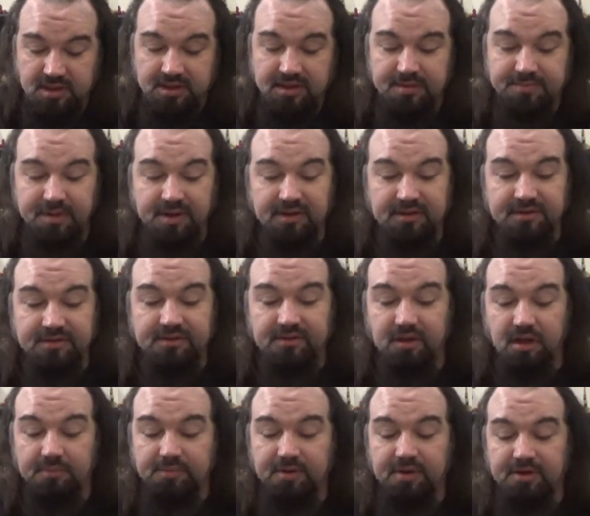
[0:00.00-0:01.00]
apparently this is
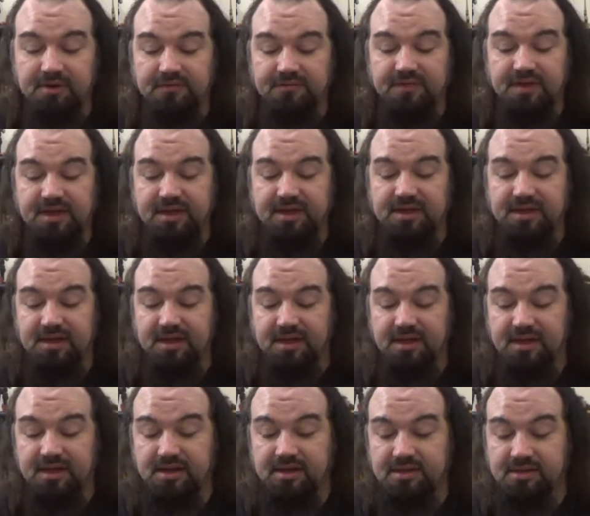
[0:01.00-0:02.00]
all part of
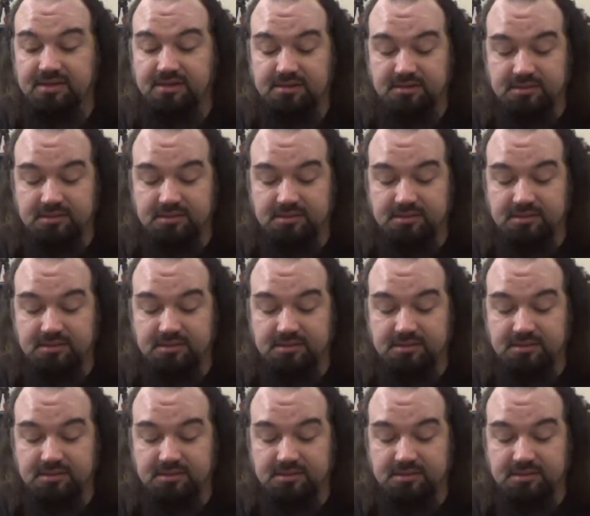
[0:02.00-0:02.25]
a